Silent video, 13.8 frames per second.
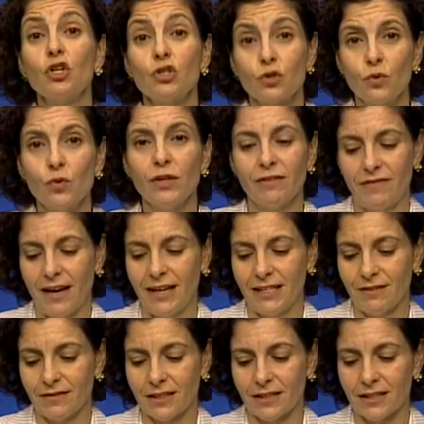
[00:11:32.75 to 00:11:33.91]
school
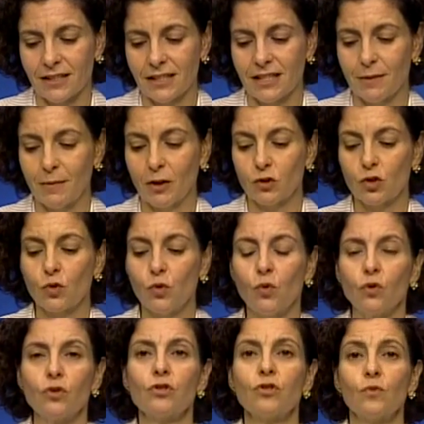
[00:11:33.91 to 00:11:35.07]
effectiveness. It's about
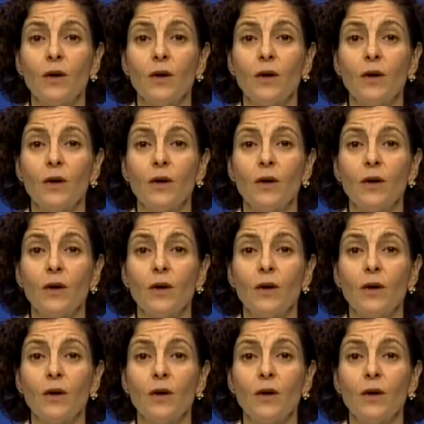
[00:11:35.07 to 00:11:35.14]
schools.